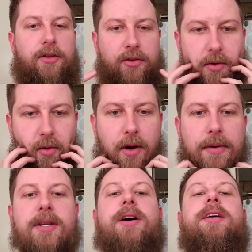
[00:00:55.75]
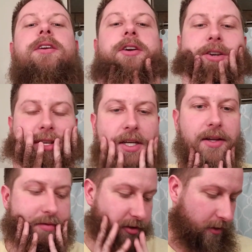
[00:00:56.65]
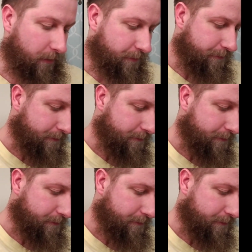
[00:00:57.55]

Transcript: So you want to rub it down into your skin. So